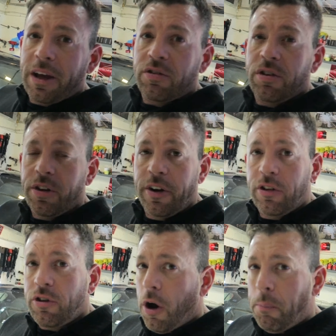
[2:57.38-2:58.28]
mess there
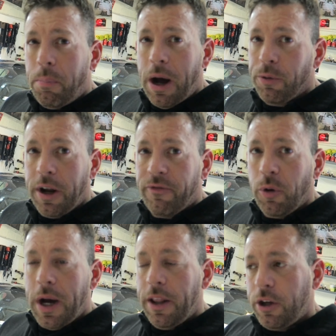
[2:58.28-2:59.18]
is compound
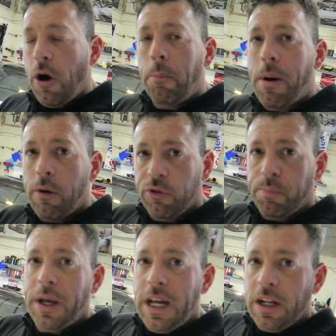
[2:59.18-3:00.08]
everywhere the compound's
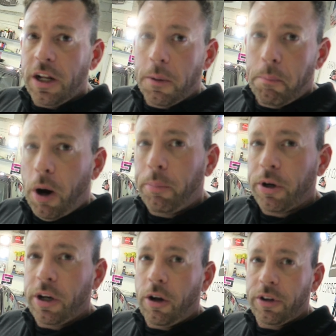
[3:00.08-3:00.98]
beading and
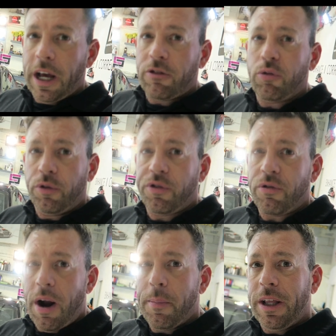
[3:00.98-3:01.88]
bobbling on the actual
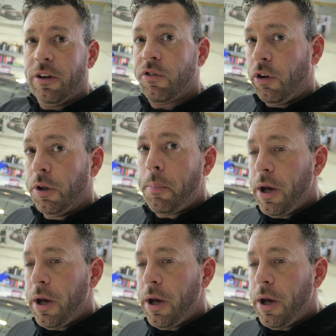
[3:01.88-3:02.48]
ceramic that's on the